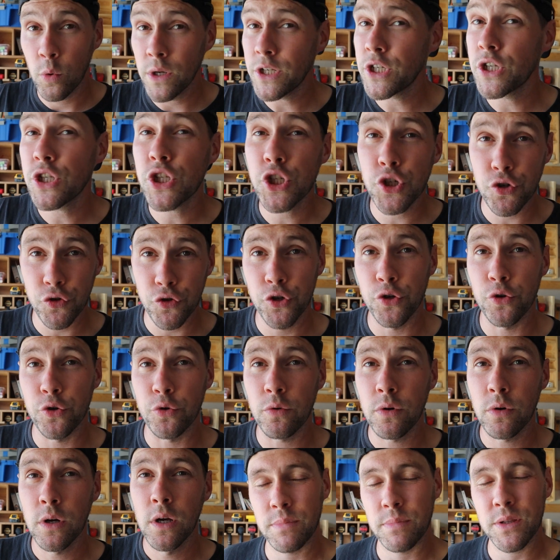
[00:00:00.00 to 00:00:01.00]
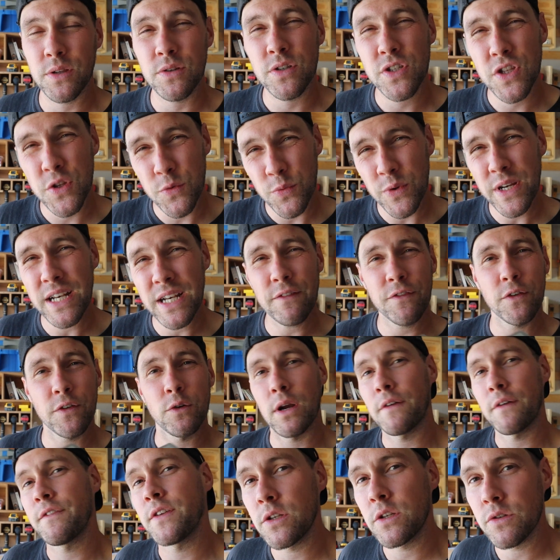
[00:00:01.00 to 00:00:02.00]
Which is true, but there's 3 different
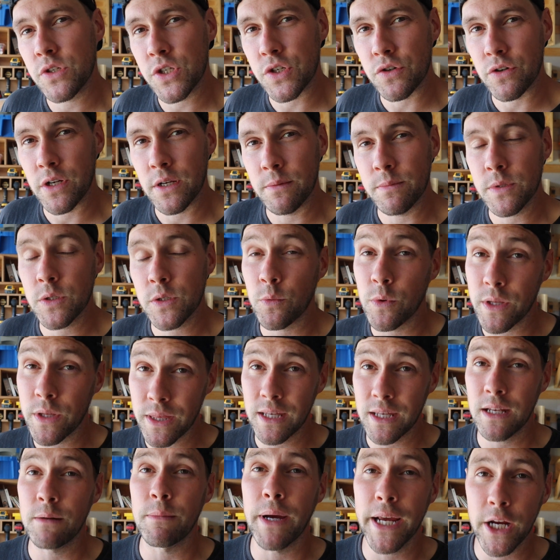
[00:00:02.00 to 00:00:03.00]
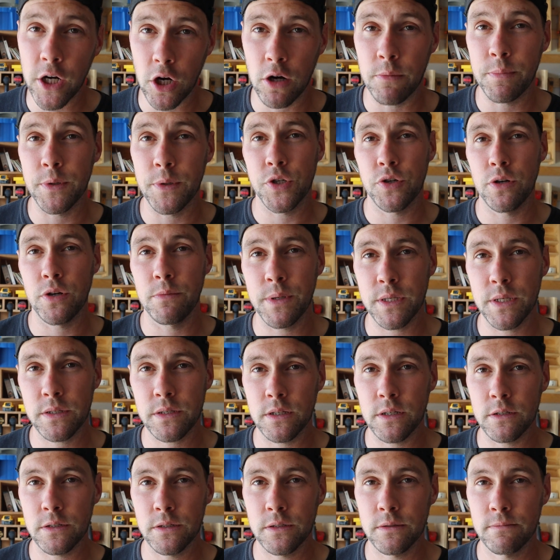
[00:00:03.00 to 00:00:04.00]
revenue streams within my carpentry
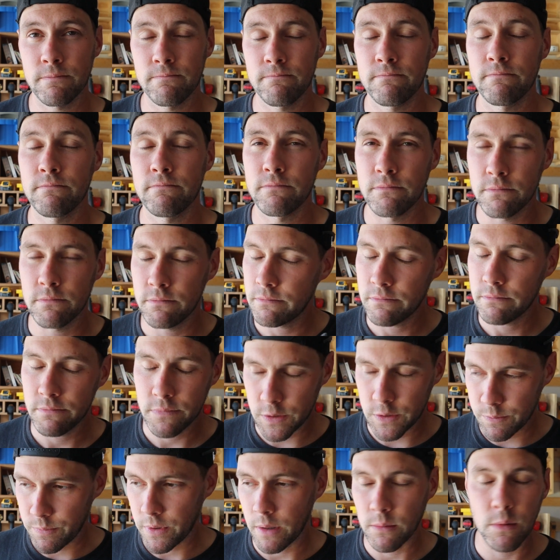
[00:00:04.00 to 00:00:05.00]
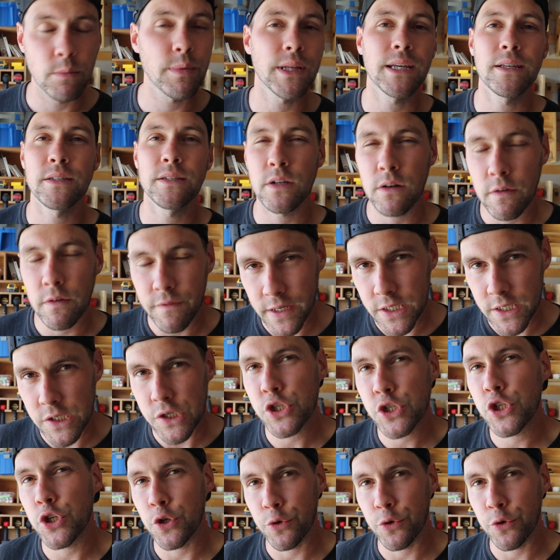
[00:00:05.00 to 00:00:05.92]
business. It's probably easier if I just